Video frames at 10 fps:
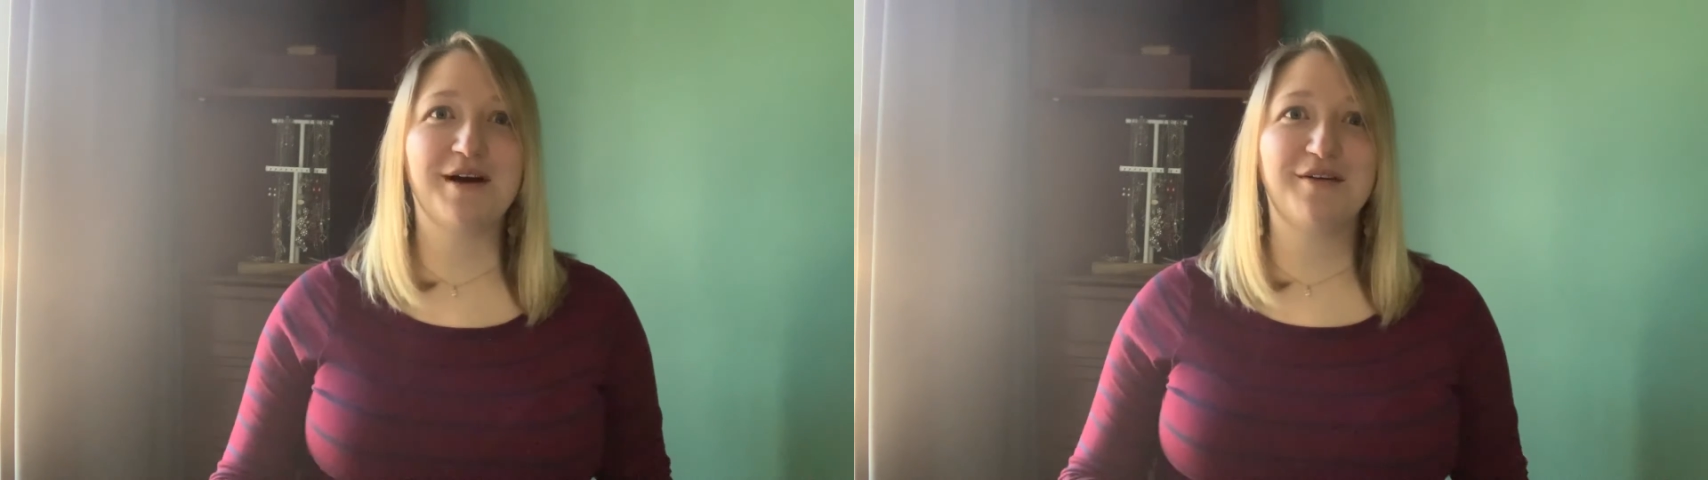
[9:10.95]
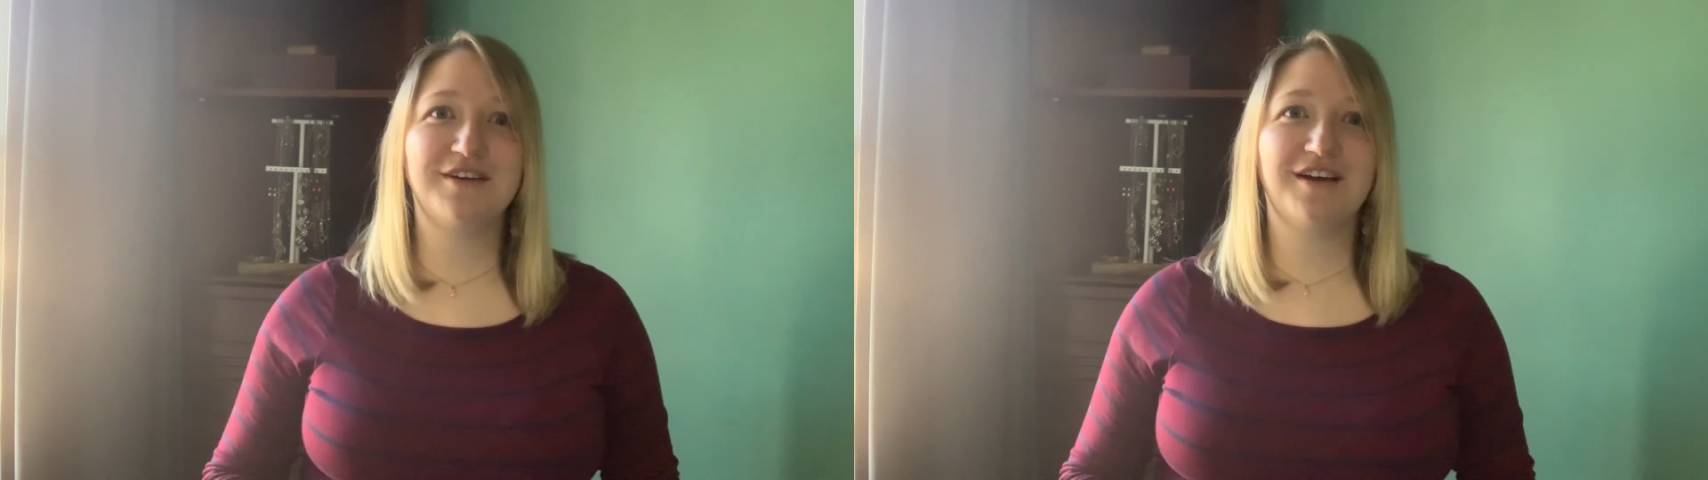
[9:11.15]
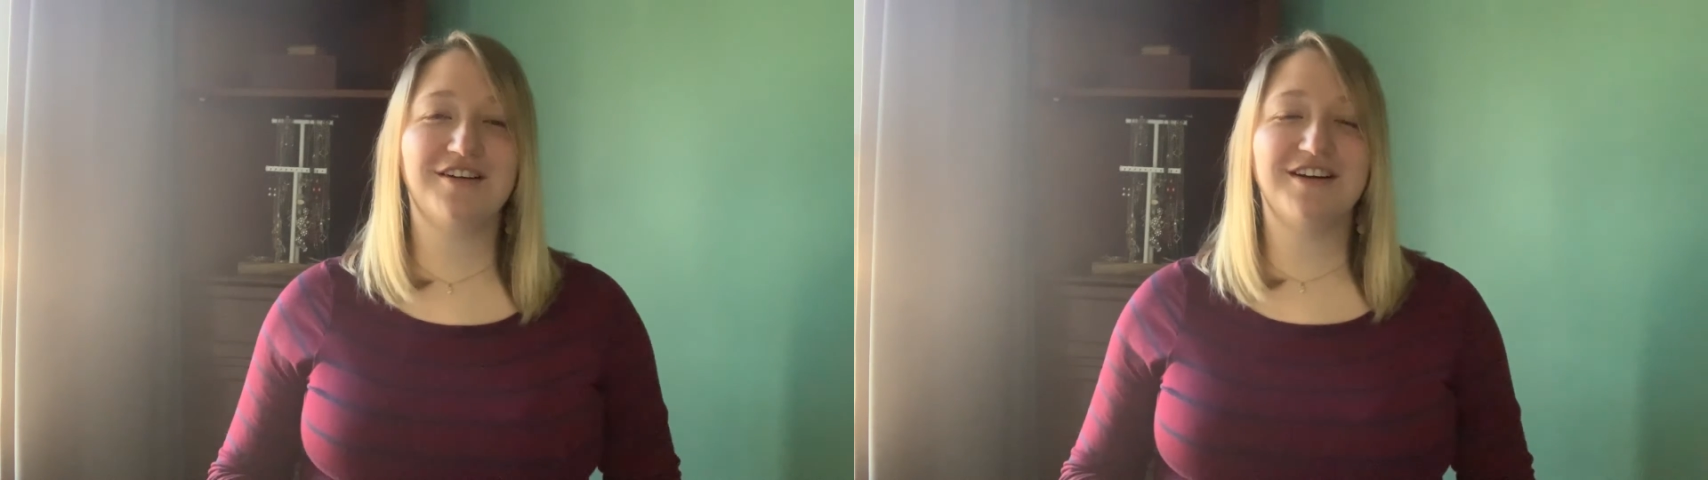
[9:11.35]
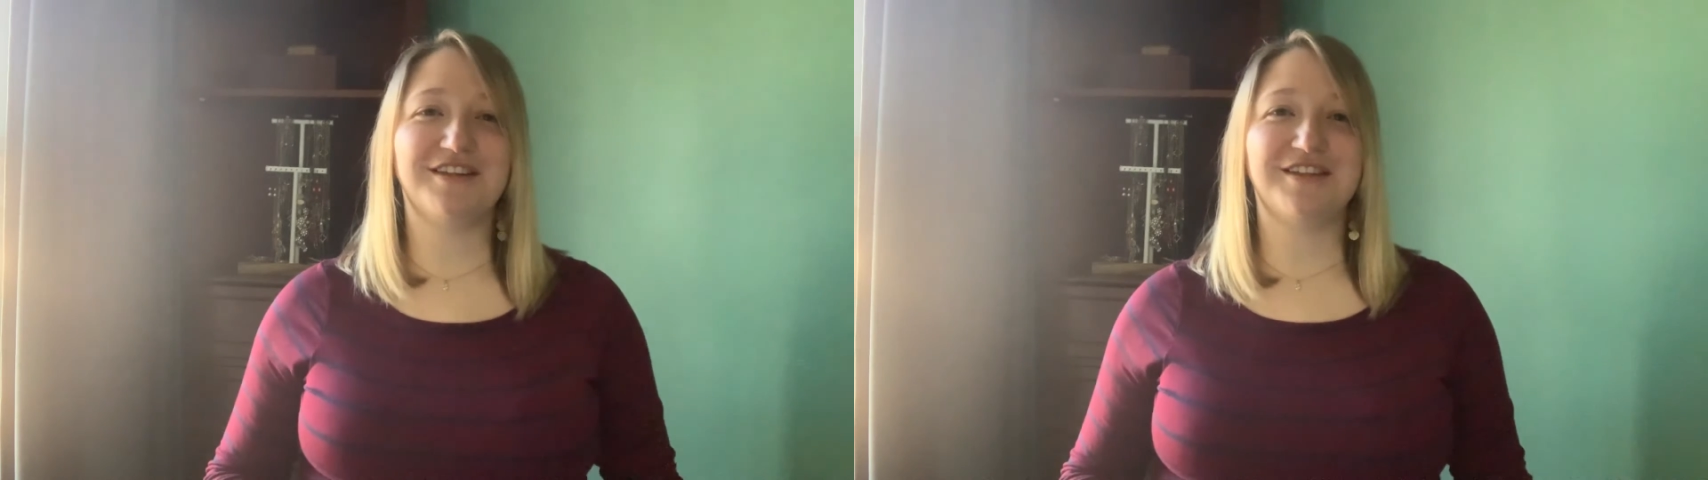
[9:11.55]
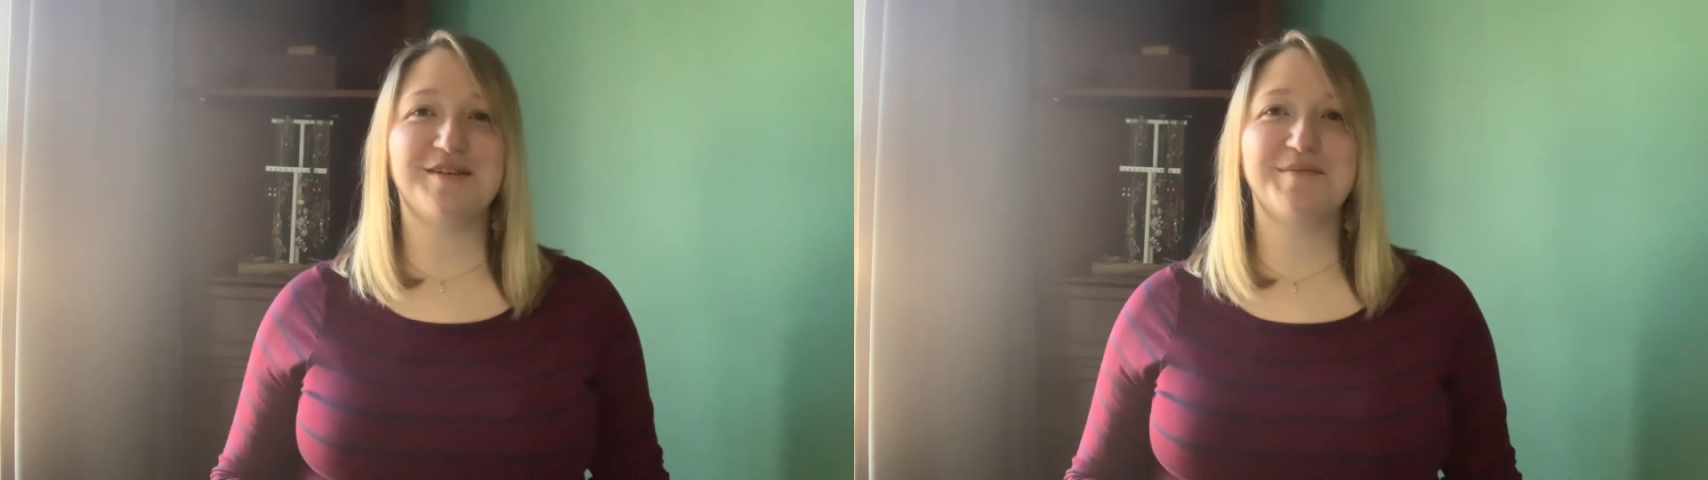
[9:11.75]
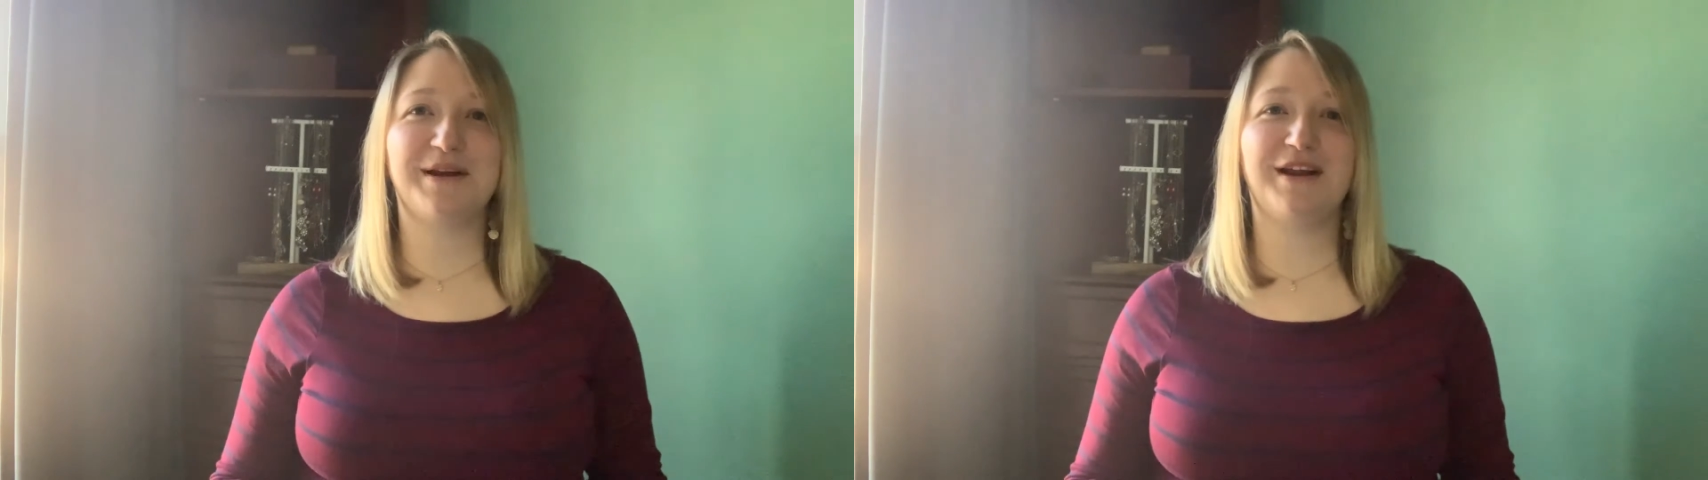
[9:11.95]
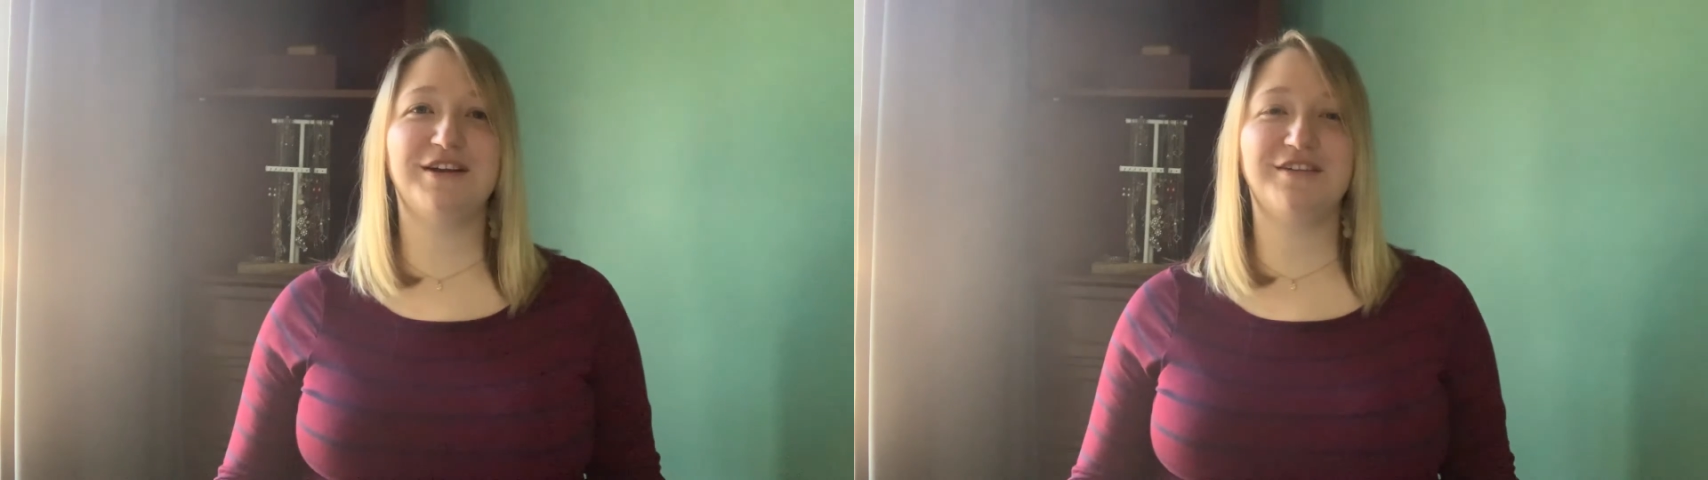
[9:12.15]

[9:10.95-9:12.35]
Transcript: out yet or anything, but